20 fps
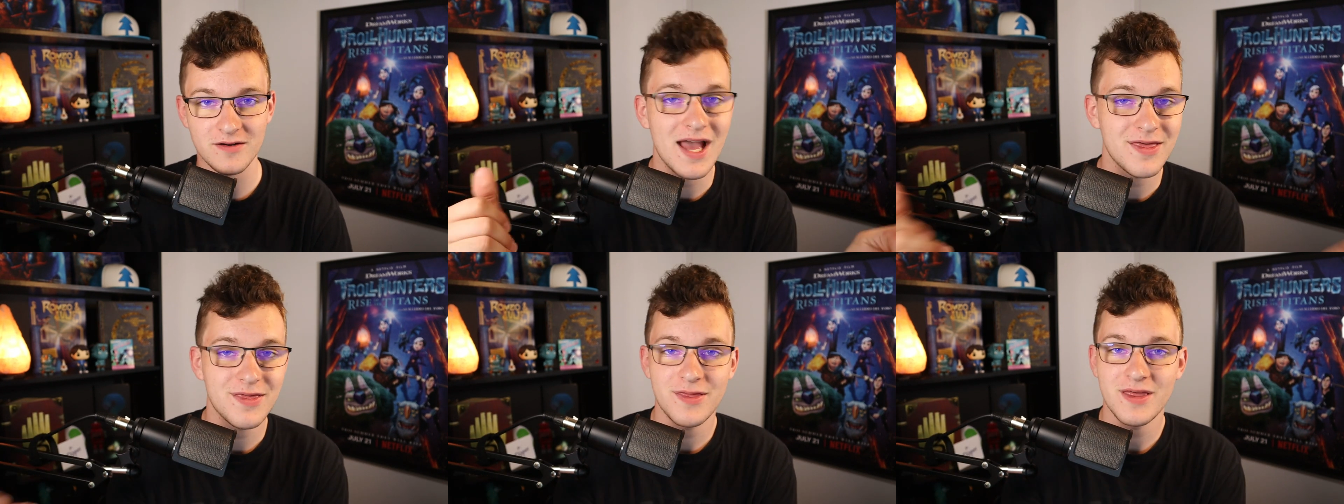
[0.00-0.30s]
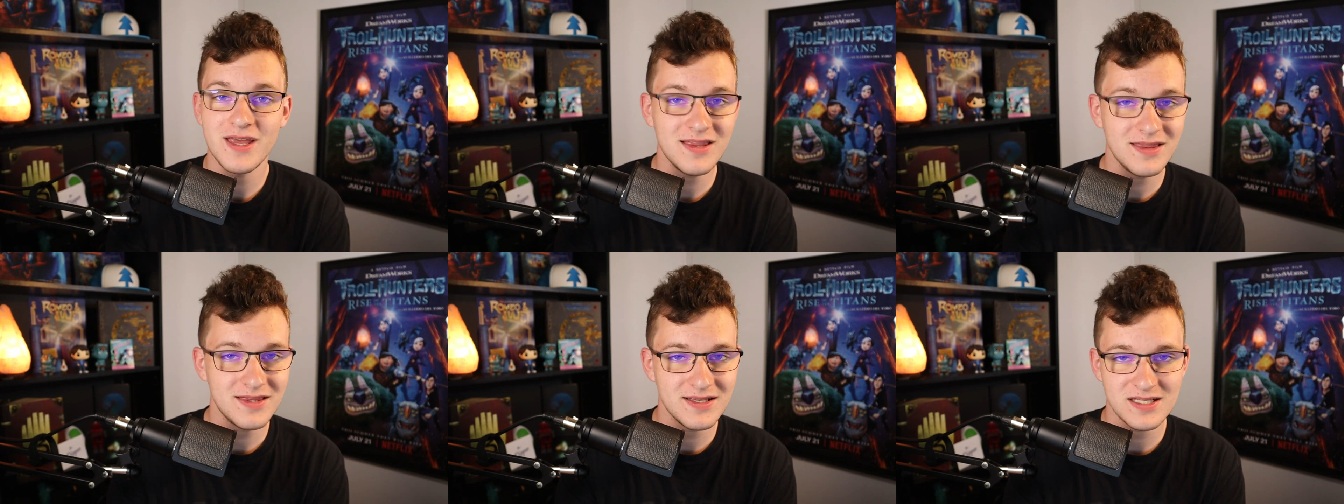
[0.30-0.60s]
I
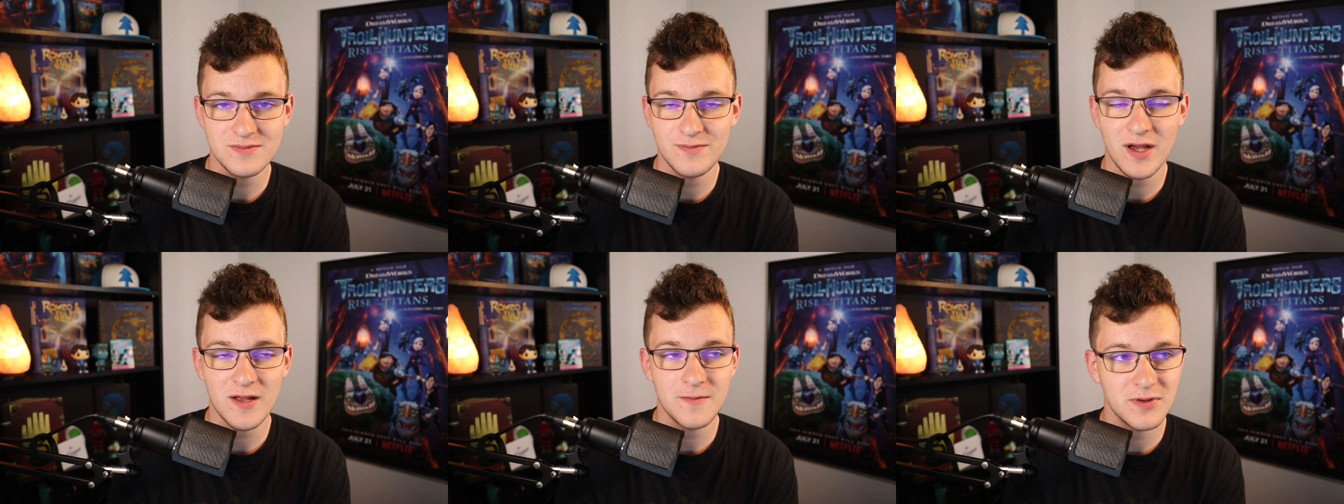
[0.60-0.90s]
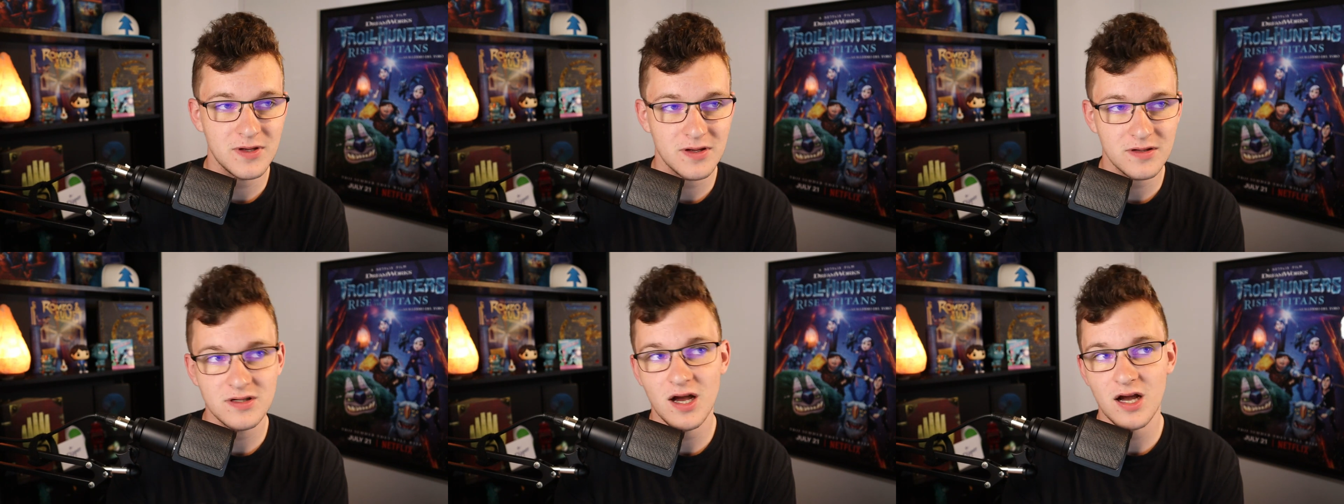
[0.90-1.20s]
think this might
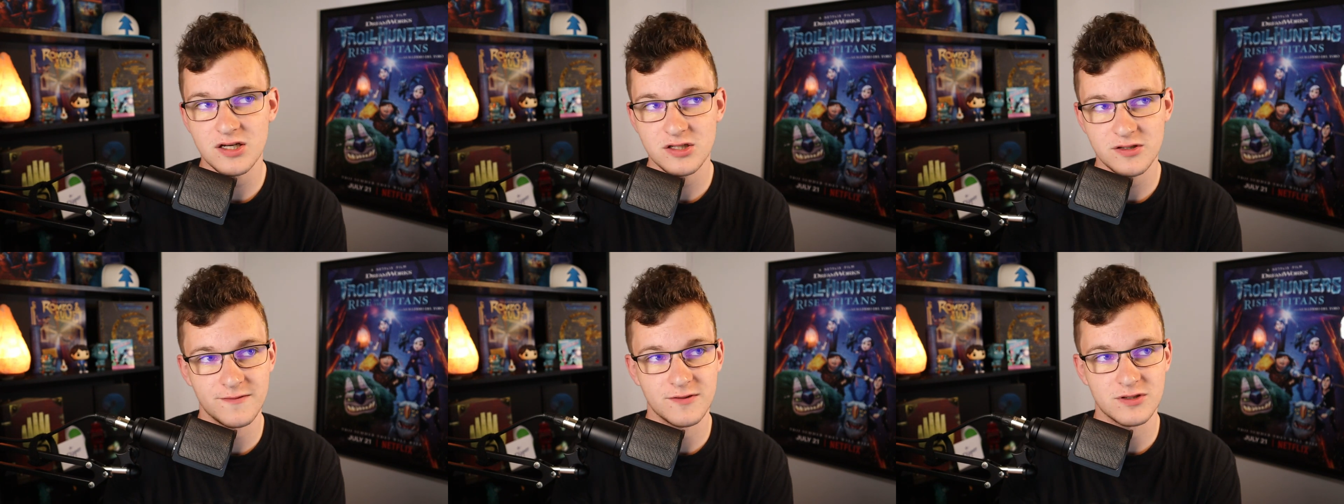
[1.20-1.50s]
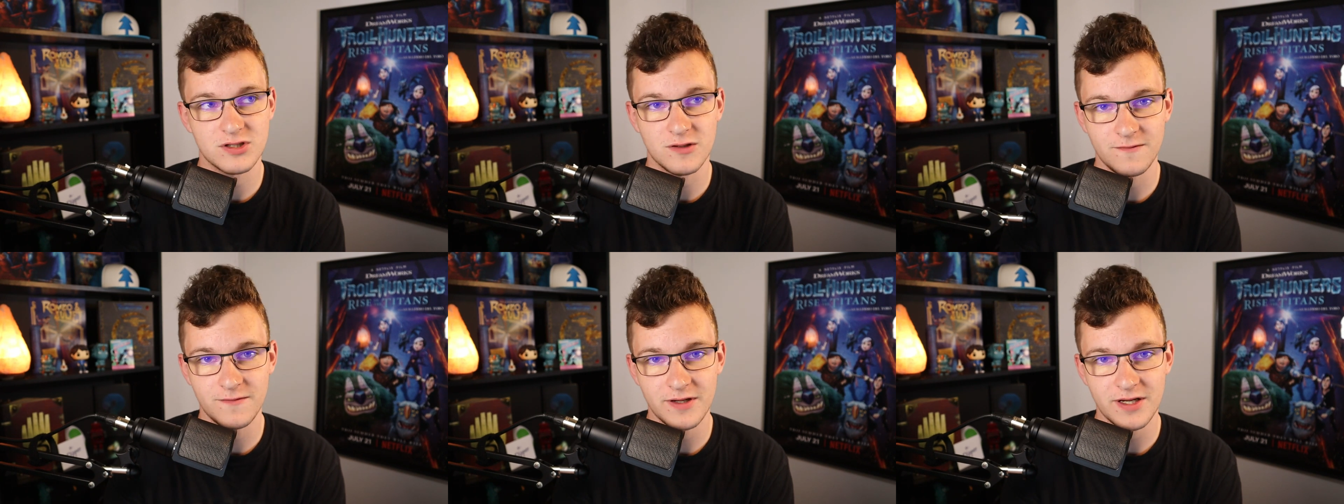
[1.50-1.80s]
be a
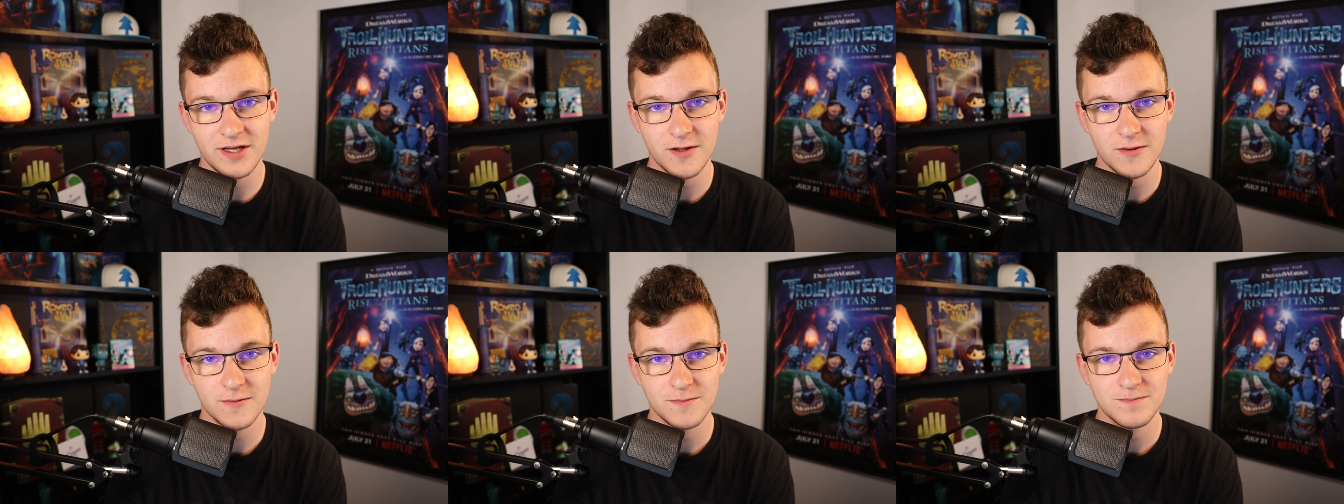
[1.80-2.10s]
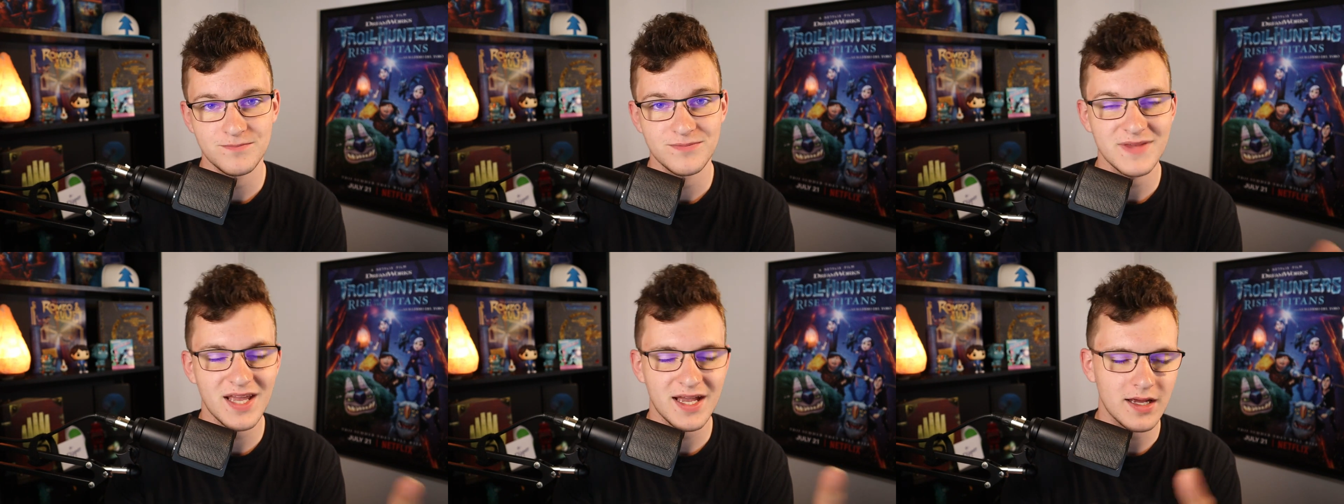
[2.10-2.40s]
controversial video.
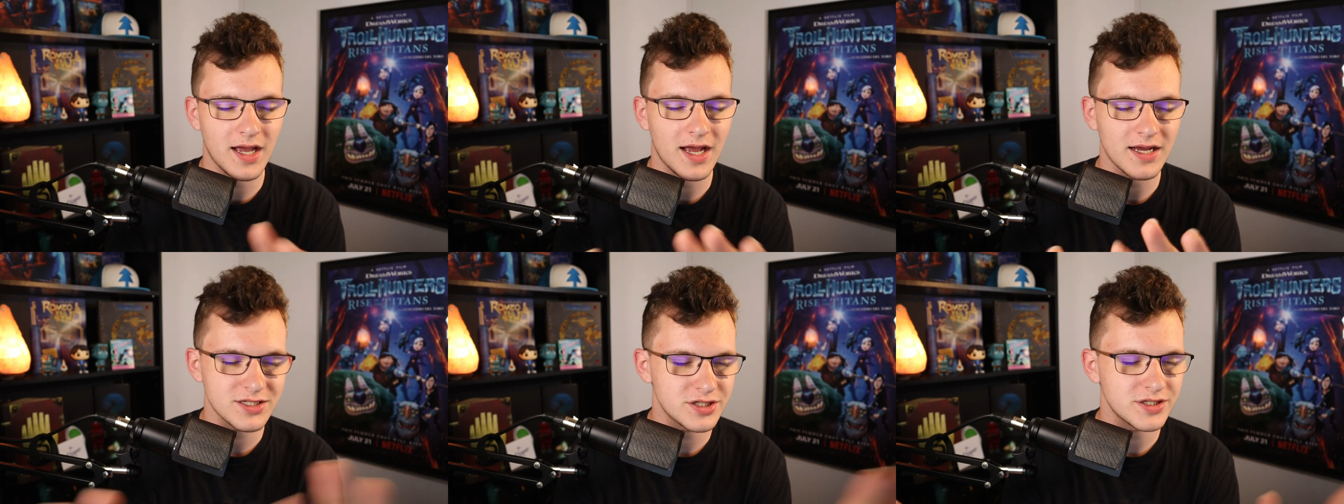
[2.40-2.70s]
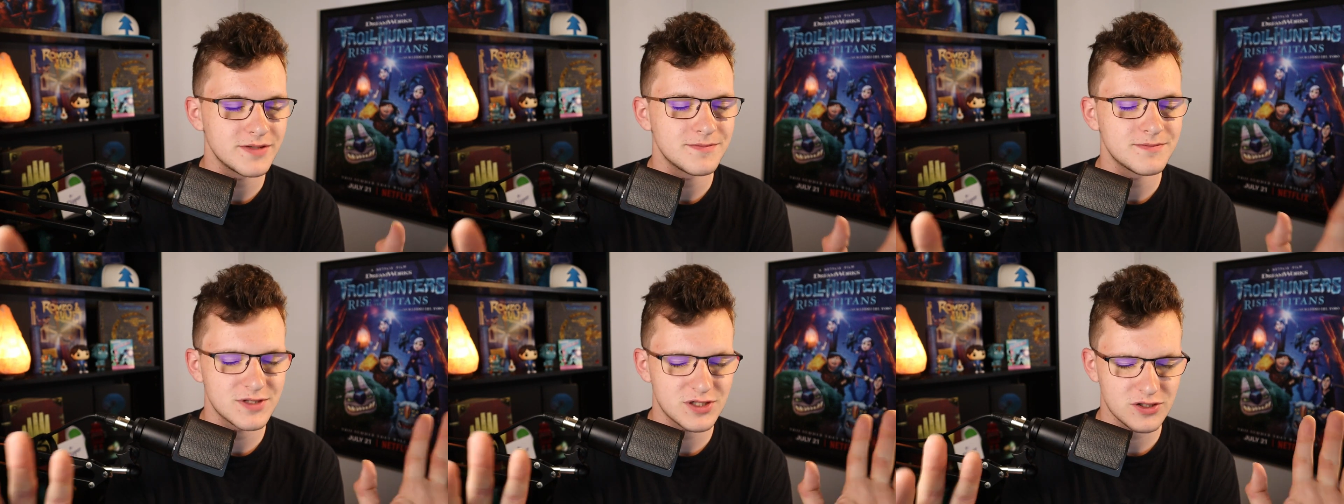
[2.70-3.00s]

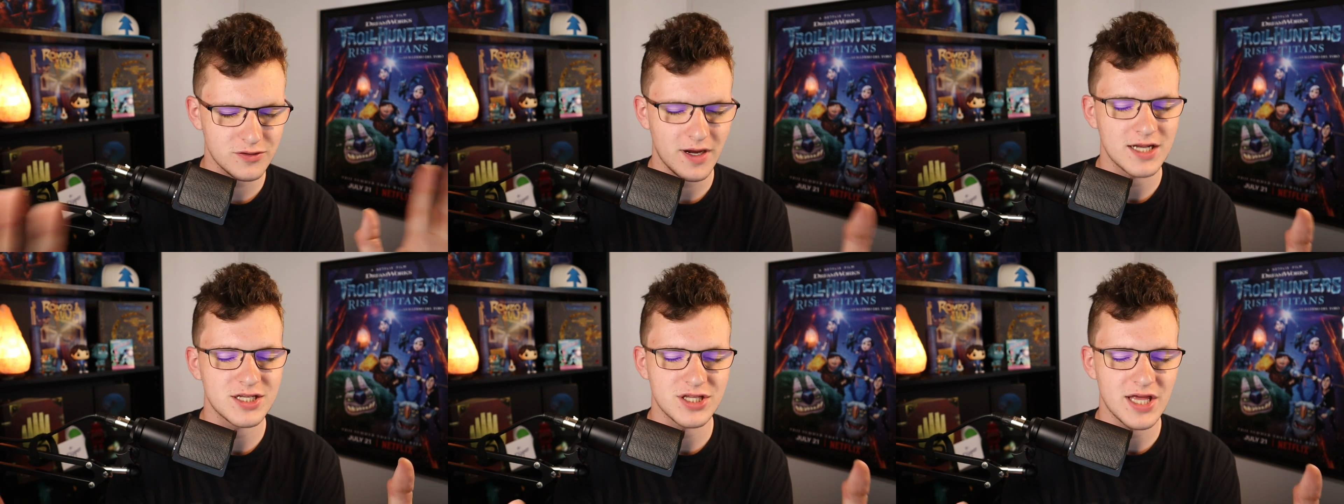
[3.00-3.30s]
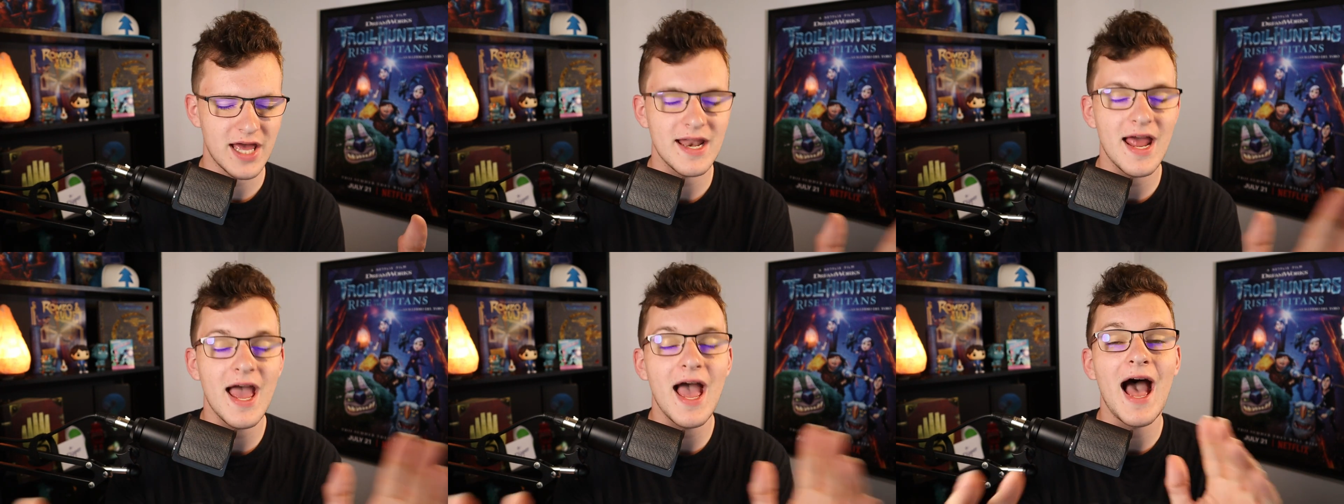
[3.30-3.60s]
Actually, scratch
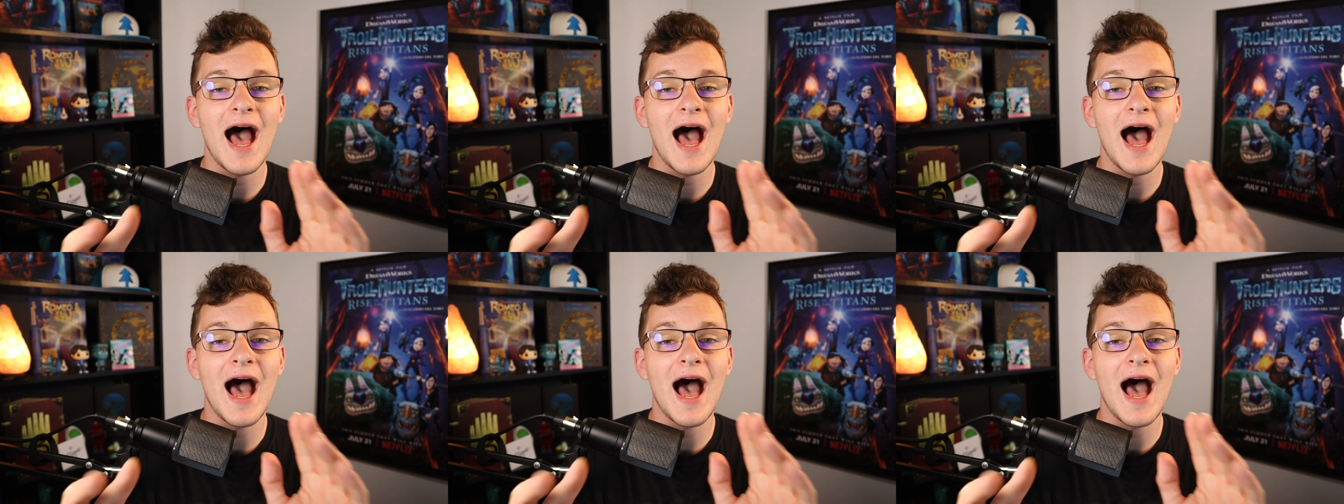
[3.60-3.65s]
that.